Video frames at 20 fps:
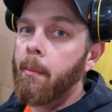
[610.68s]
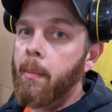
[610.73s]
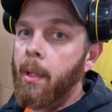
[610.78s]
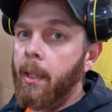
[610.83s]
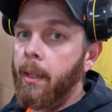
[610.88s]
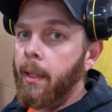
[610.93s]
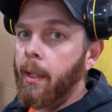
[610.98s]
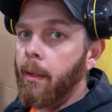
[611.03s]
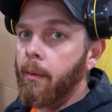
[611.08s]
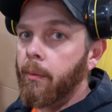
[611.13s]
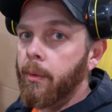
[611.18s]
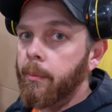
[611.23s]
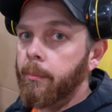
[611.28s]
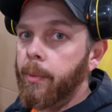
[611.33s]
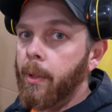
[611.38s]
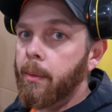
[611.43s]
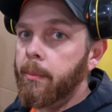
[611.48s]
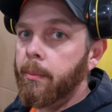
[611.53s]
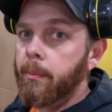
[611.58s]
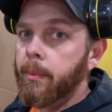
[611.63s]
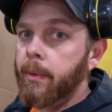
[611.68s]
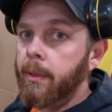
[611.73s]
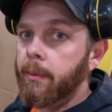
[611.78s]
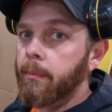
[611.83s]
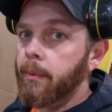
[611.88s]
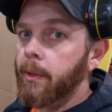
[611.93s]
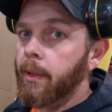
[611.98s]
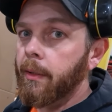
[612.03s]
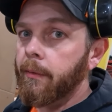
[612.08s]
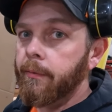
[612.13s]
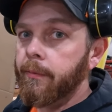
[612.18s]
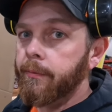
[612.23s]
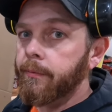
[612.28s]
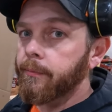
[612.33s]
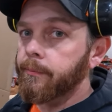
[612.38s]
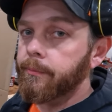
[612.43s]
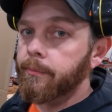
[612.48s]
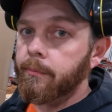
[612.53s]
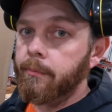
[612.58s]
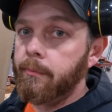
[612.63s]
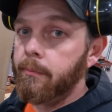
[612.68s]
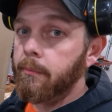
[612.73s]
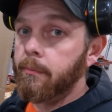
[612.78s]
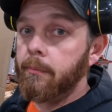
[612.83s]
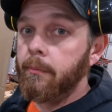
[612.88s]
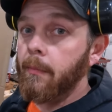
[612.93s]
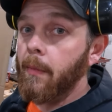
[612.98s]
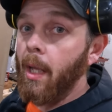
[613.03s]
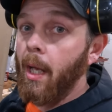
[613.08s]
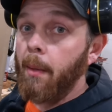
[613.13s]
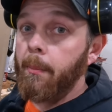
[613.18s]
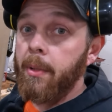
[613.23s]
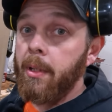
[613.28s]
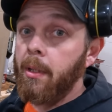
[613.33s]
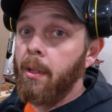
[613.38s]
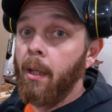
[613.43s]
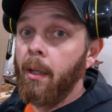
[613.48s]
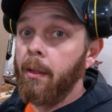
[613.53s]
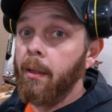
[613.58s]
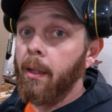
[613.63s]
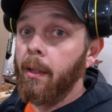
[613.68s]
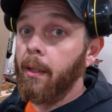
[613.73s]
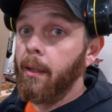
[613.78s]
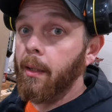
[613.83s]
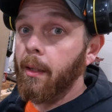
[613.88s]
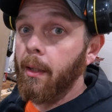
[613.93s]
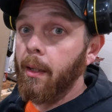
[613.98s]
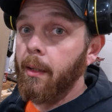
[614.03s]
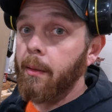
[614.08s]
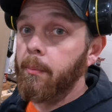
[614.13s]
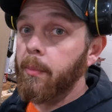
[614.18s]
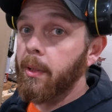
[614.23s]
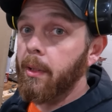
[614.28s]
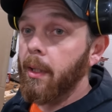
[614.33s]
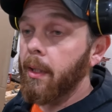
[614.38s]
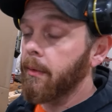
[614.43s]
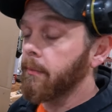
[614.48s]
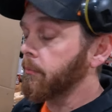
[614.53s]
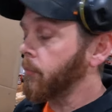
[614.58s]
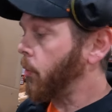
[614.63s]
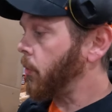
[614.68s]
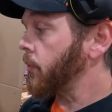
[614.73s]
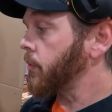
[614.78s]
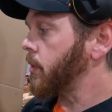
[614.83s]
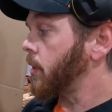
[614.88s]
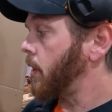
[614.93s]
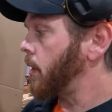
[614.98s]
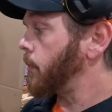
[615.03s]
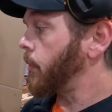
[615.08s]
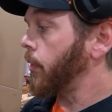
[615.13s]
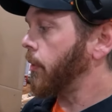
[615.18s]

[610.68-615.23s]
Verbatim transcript: by now and probably would have not be cutting anything. I'd be on hole saw number